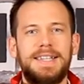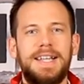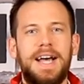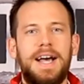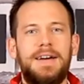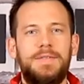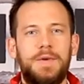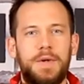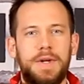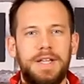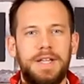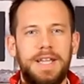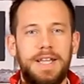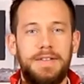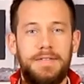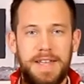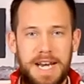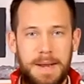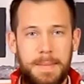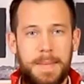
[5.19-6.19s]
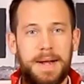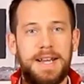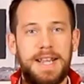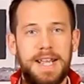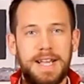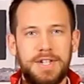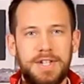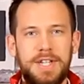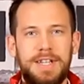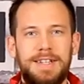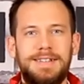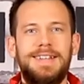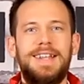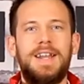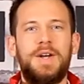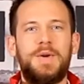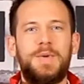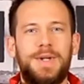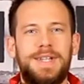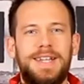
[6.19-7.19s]
the new line for you, real
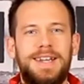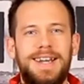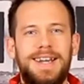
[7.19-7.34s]
car care